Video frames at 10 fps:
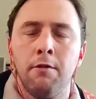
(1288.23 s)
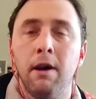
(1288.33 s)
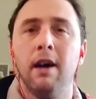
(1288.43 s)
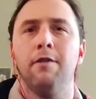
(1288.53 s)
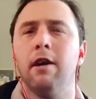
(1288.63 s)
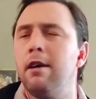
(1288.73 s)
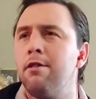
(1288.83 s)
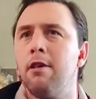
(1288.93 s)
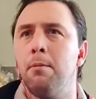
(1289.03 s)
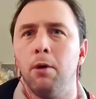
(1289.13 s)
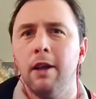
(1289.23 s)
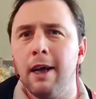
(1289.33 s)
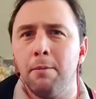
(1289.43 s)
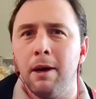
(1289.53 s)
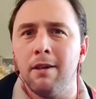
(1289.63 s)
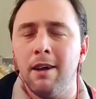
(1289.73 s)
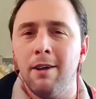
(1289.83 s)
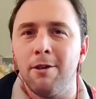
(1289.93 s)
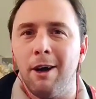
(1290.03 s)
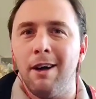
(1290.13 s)
very, very simple lick, but it
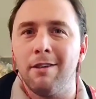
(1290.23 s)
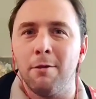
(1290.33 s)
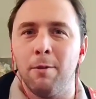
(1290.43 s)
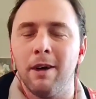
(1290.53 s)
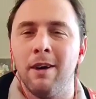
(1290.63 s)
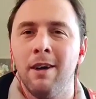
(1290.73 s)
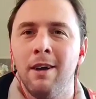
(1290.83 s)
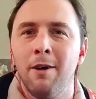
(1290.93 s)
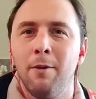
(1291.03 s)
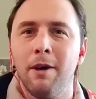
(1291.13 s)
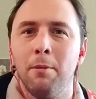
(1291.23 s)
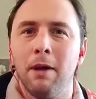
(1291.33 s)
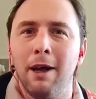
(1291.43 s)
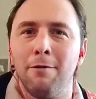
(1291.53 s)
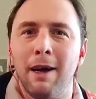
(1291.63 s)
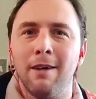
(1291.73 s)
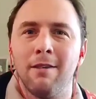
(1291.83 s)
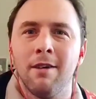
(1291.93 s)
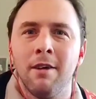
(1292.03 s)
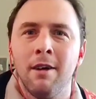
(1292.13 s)
sounds awesome when you play it fast.
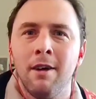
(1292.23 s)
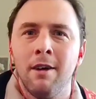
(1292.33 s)
Let